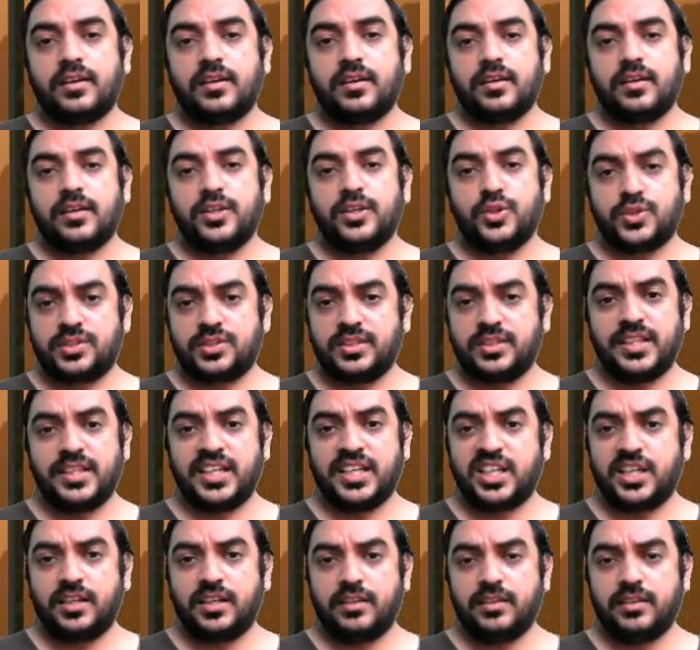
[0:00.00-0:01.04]
you see
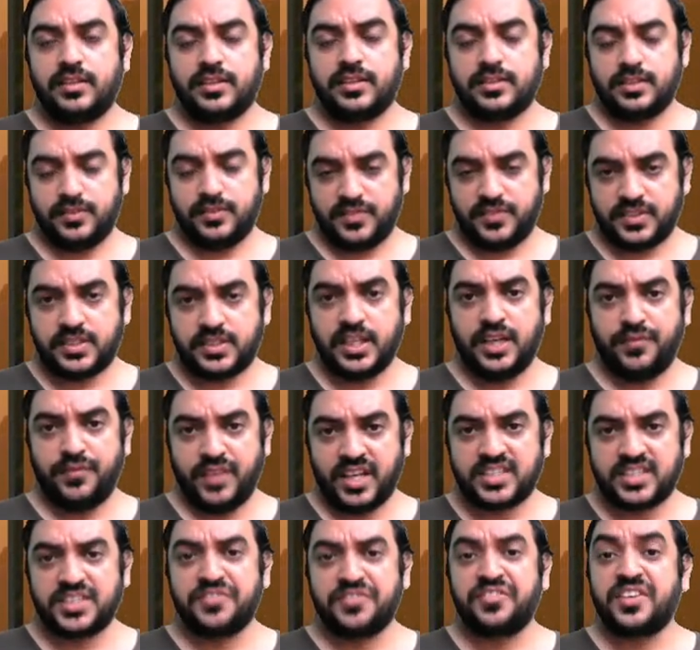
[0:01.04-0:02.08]
that still we are
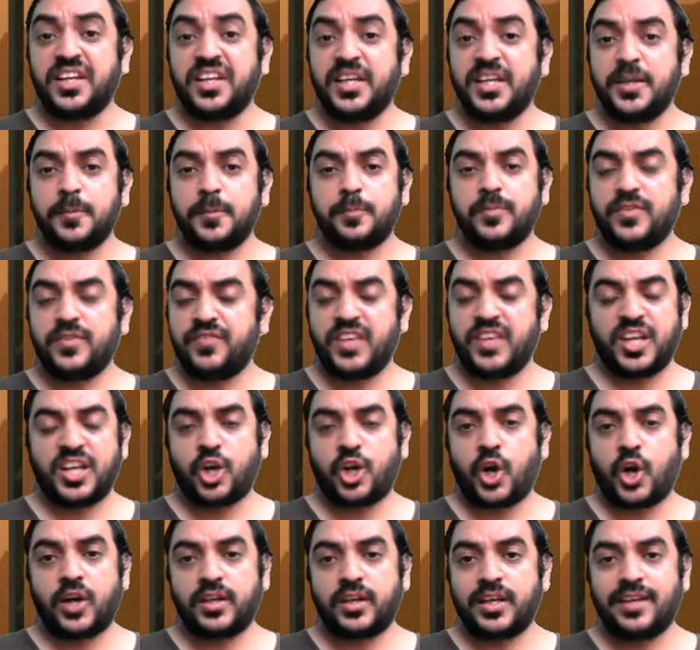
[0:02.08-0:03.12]
suffering. We are
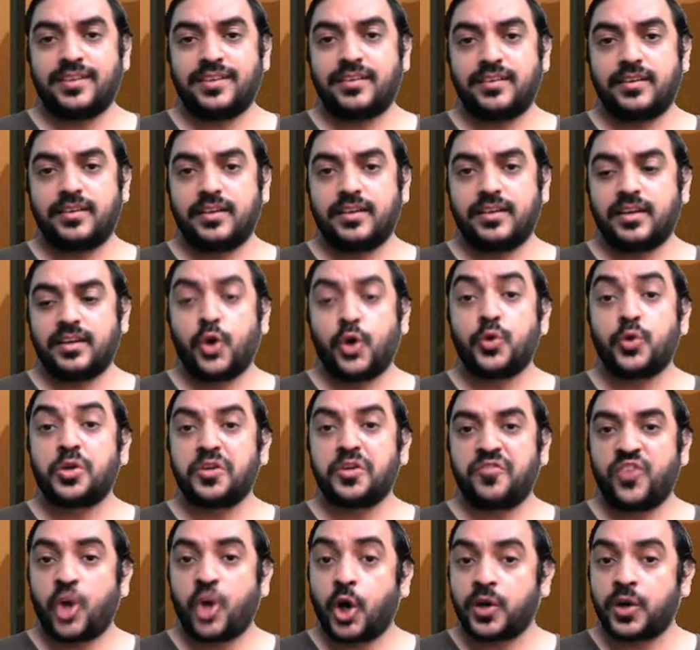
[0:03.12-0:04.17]
not yet out of
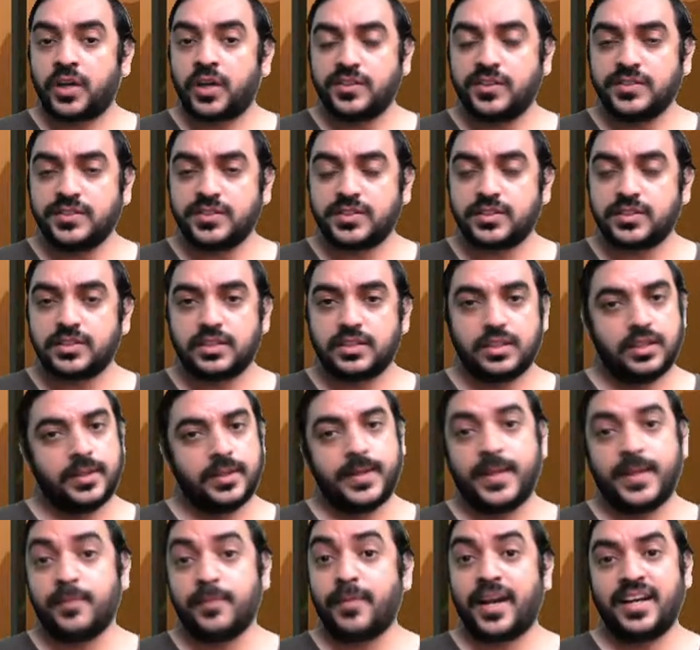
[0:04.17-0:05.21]
lockdowns.
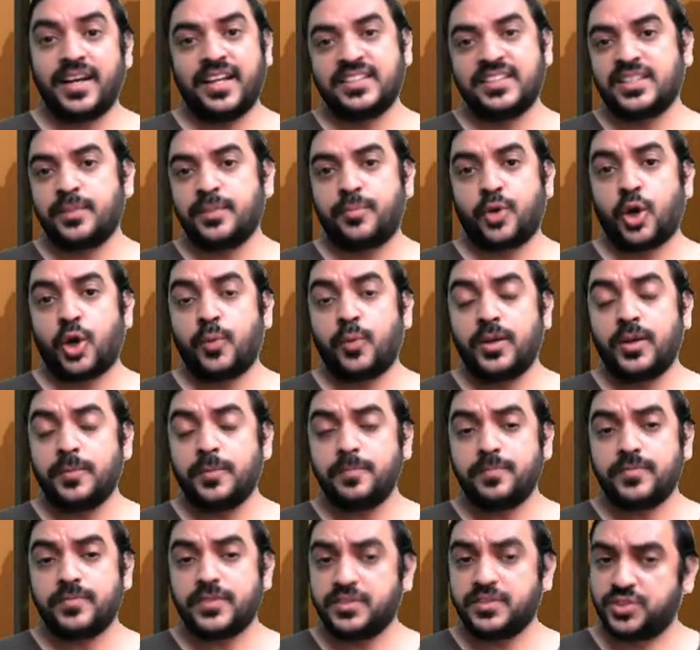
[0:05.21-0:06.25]
Demand is a problem.
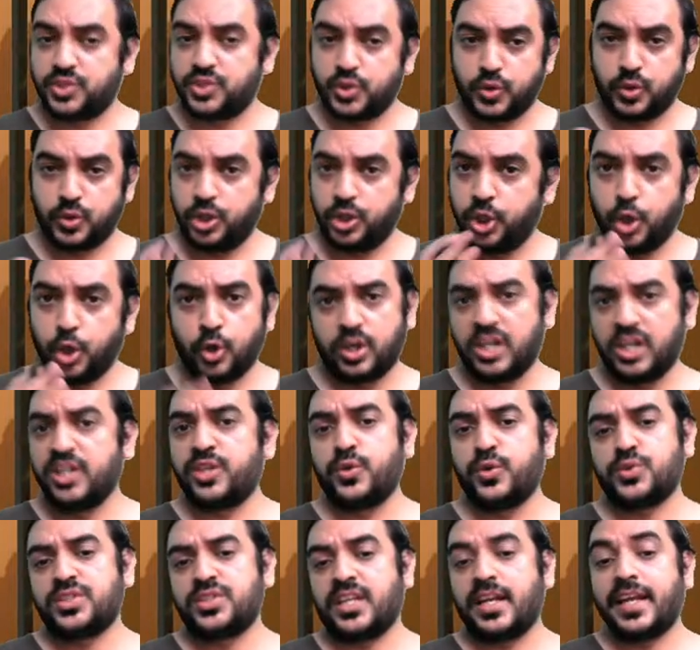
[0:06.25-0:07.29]
So local
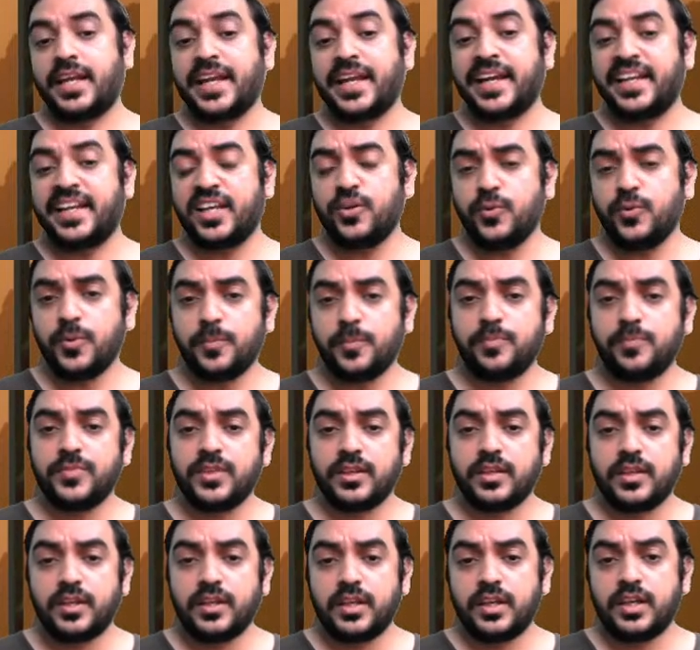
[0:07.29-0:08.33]
Qs are negative.
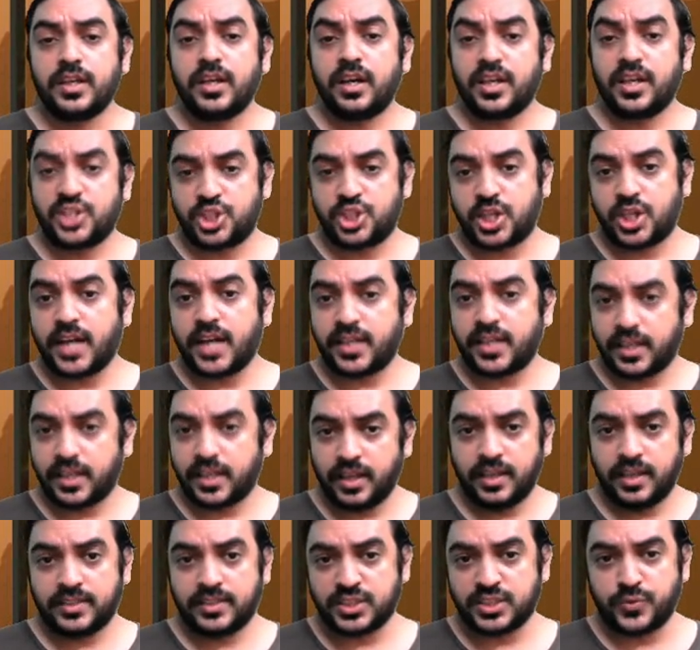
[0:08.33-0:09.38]
Chart
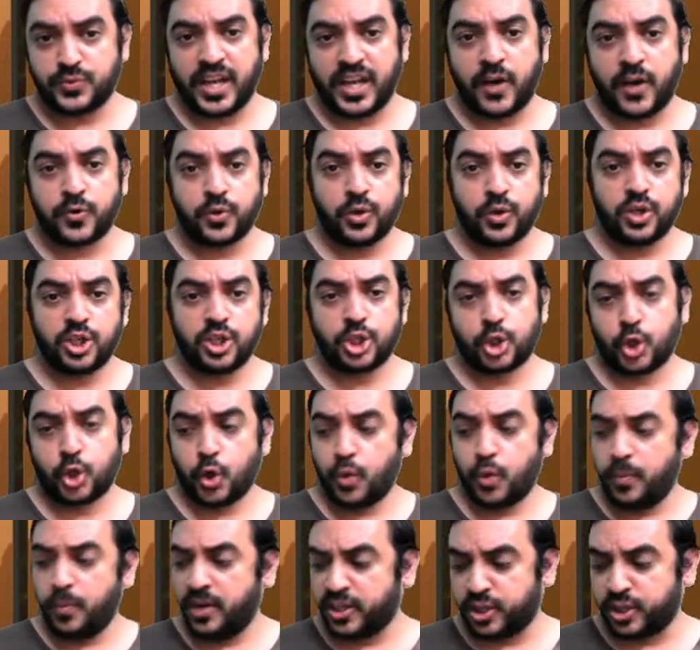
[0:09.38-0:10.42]
analysis we'll have to look.
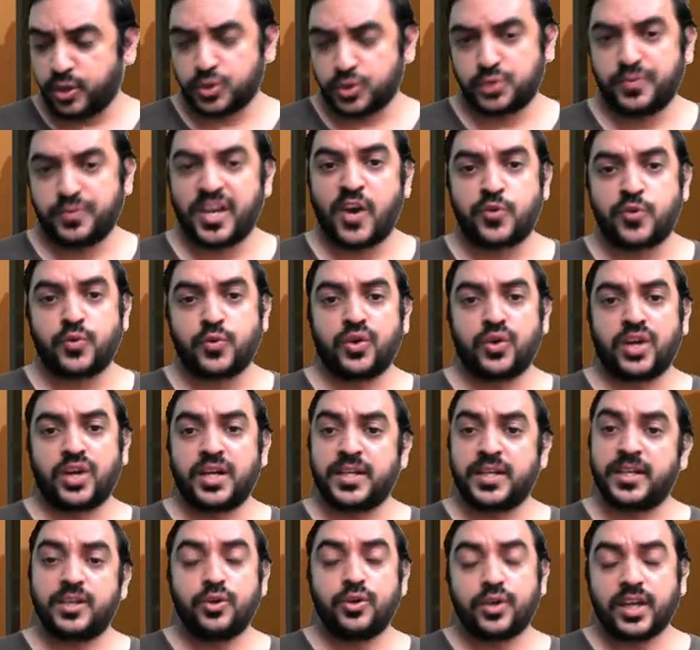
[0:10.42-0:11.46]
Global Qs we have to look at
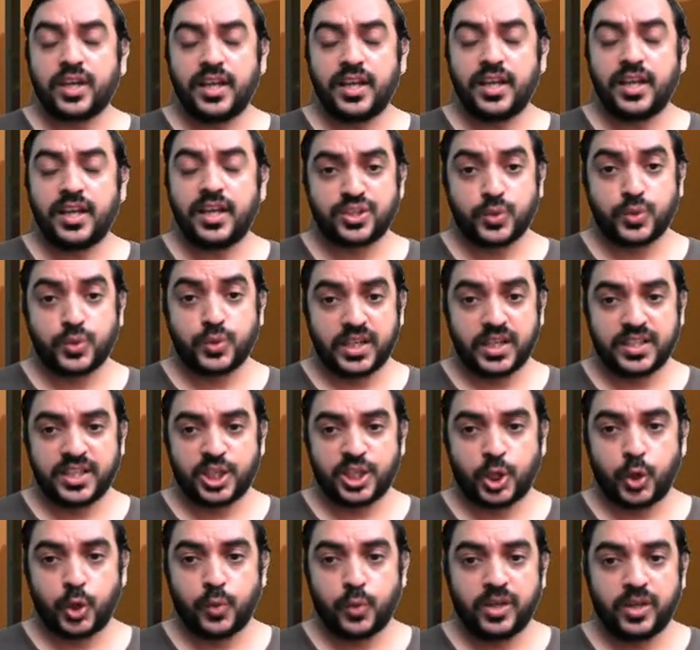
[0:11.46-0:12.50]
it. Okay, let's look at the
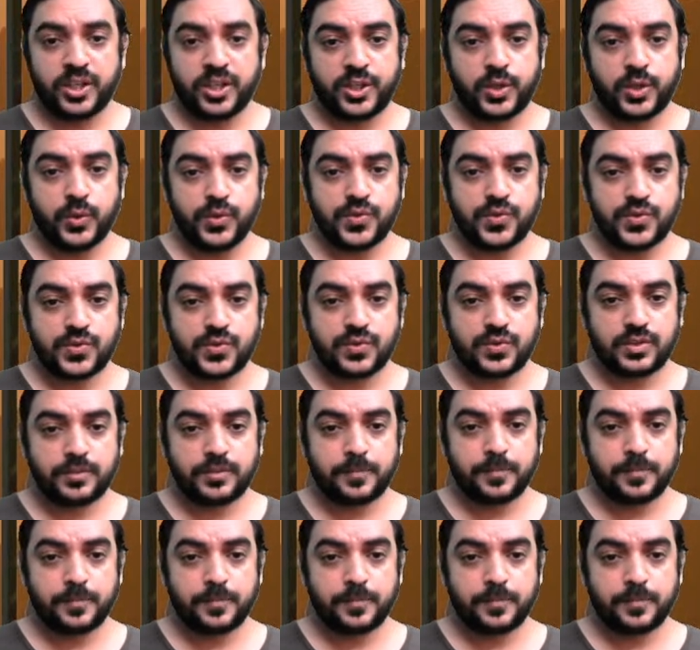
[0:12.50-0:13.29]
global Qs.